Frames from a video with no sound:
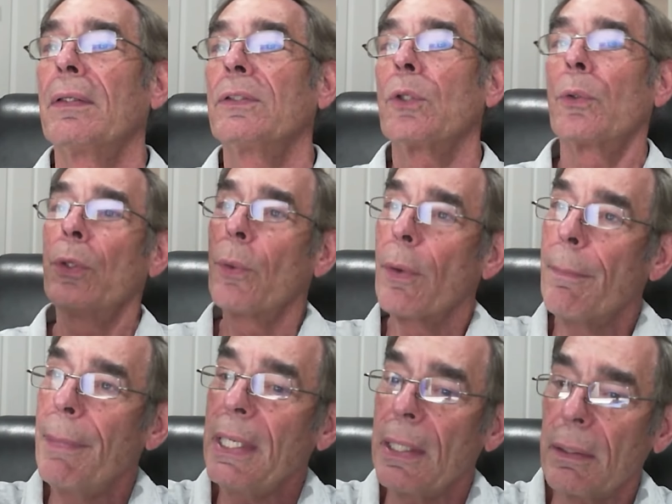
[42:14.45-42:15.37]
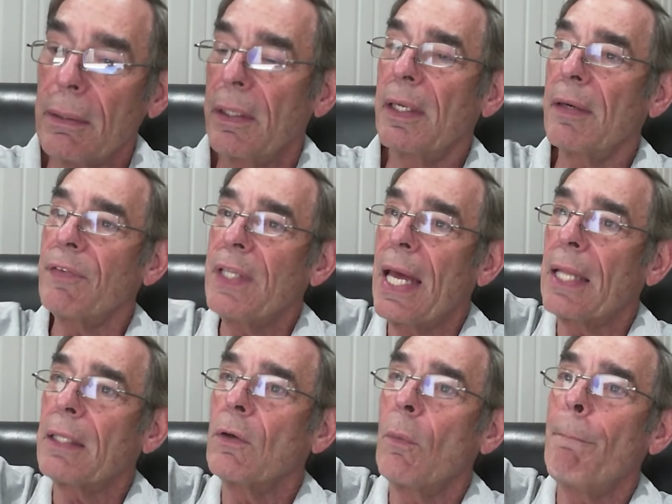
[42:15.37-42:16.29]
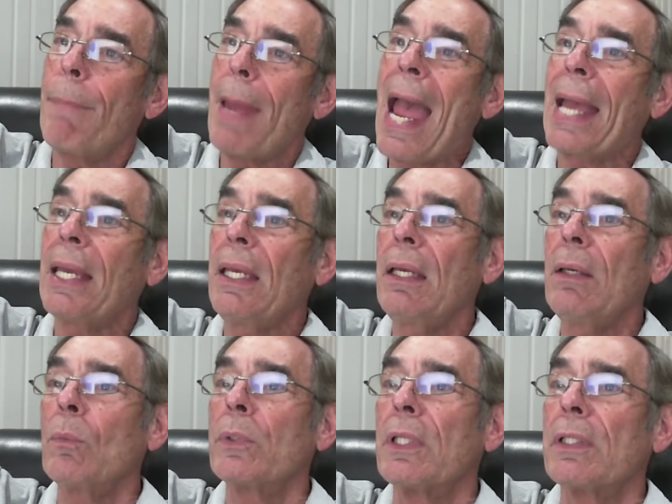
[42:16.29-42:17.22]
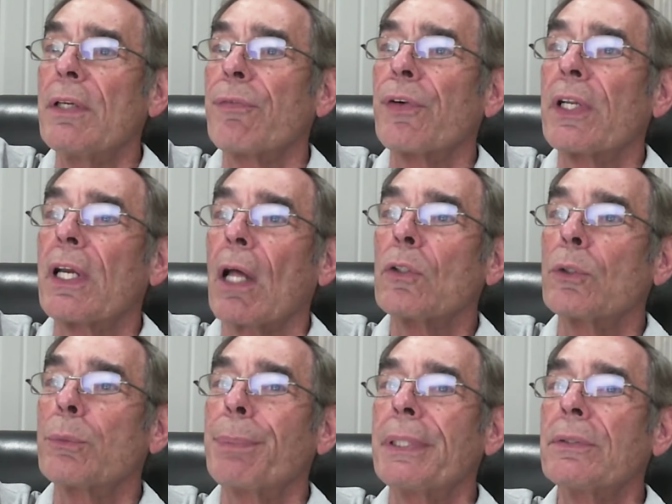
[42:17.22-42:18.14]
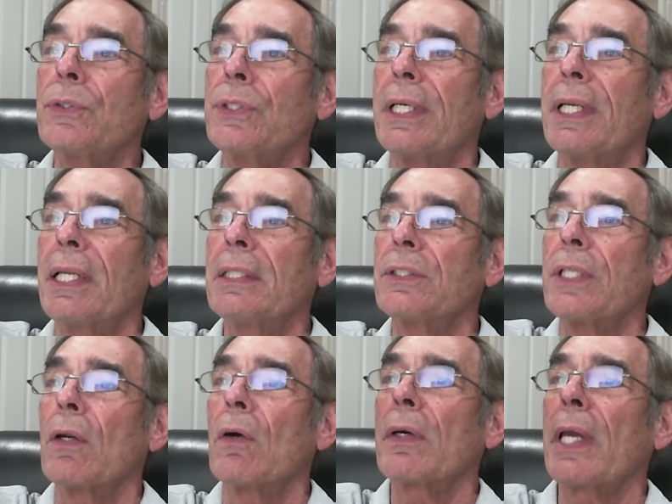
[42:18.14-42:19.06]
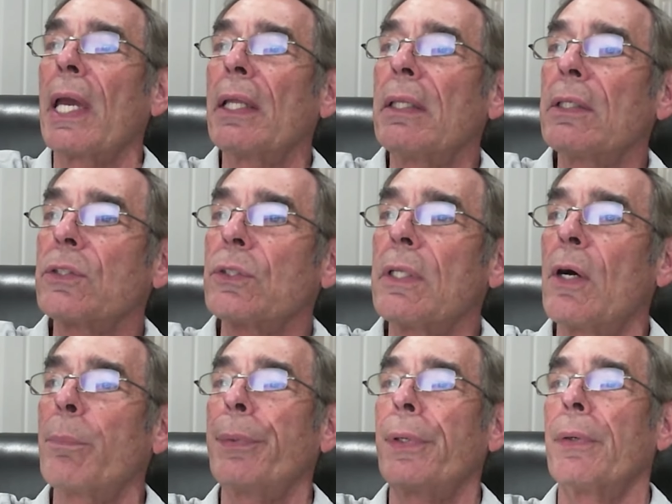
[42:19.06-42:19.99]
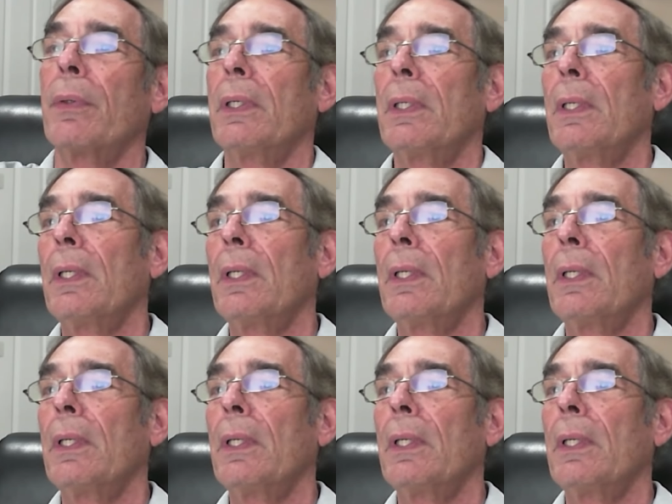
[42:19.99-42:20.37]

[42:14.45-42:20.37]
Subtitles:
So you're immediately given that little baggie with the different colored pills in it and said, okay, this will help you.